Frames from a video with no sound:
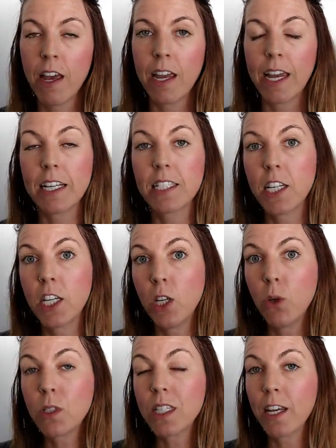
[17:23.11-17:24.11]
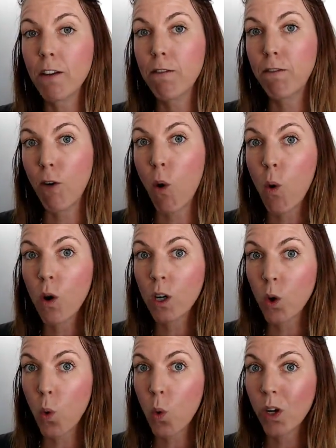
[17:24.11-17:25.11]
is using
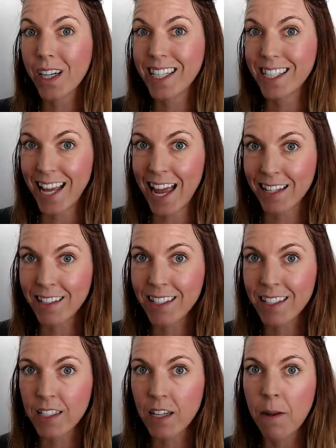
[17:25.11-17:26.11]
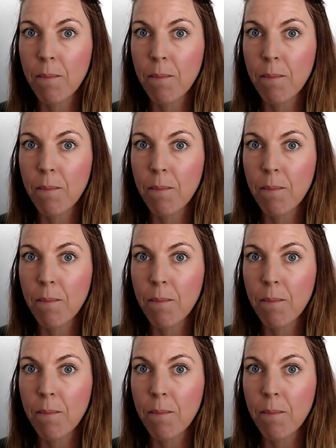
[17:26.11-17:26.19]
for or since,